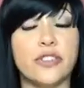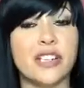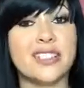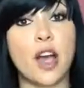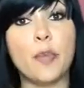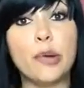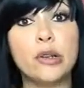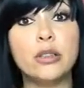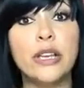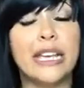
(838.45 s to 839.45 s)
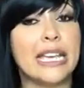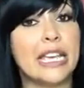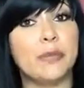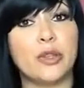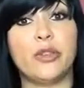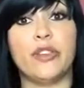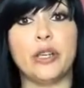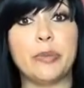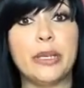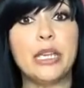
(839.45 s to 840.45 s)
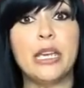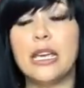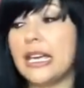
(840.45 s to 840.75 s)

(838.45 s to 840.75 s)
For example, hypnotherapy.